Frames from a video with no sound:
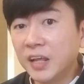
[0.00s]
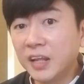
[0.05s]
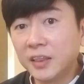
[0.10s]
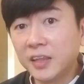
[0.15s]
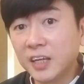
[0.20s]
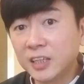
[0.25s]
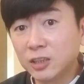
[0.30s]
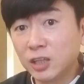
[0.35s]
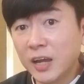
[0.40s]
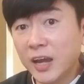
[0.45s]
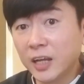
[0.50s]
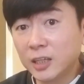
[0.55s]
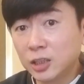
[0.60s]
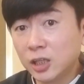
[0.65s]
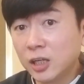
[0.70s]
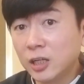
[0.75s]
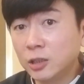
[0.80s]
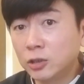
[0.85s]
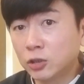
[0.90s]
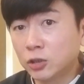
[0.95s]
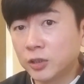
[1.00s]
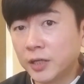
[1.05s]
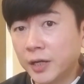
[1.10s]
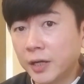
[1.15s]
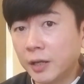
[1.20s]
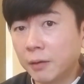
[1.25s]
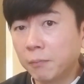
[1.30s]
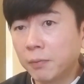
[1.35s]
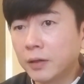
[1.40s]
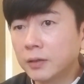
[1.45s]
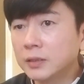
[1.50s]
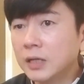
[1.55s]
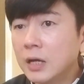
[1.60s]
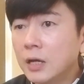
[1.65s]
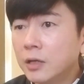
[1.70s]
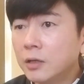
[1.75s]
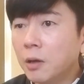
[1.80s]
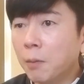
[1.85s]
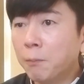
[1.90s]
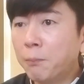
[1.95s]
It takes actually training because
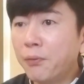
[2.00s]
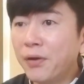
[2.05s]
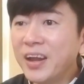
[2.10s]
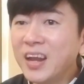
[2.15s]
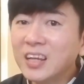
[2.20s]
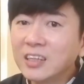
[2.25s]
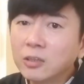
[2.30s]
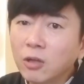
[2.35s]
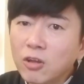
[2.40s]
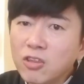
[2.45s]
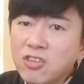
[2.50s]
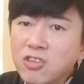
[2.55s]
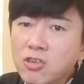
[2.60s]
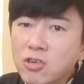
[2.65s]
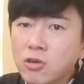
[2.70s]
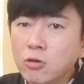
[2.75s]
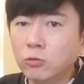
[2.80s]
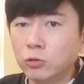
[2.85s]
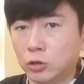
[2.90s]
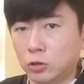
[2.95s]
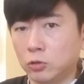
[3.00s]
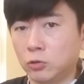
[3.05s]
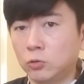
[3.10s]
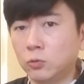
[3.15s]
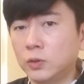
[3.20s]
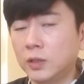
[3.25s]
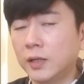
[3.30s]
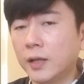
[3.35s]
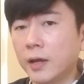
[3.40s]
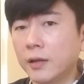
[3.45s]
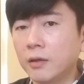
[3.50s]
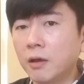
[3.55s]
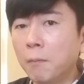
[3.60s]
your brain is not used to doing that.